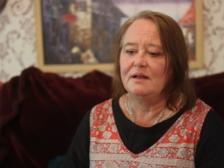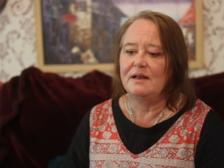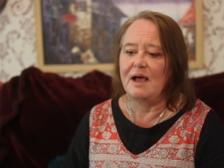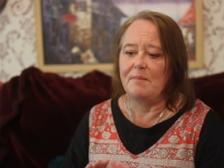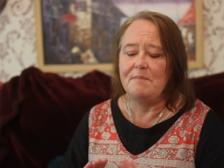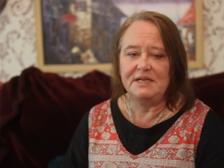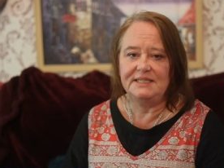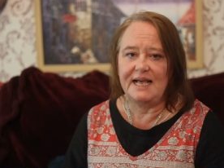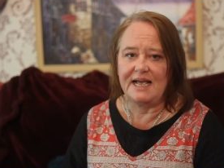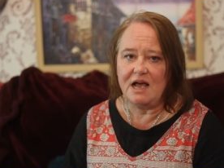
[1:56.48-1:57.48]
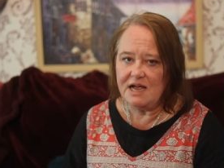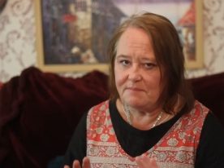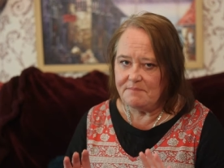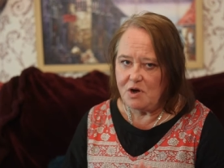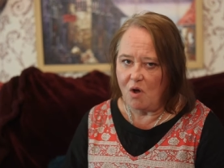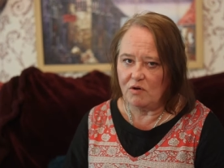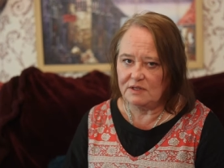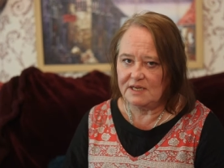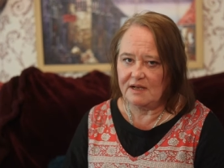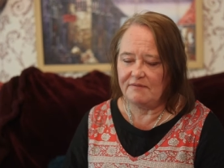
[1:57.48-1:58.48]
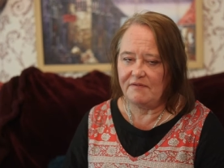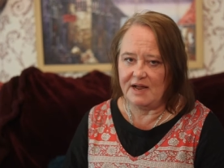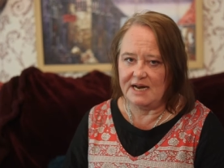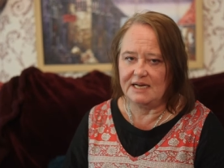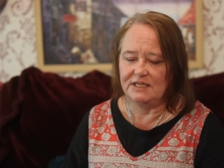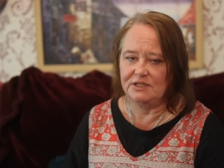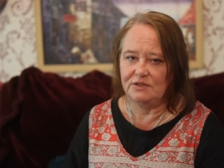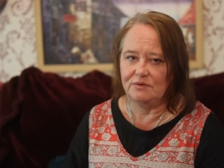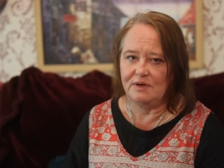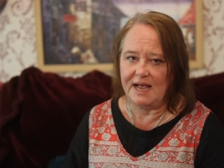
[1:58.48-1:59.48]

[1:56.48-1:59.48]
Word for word: Now, I must say, I am not a financial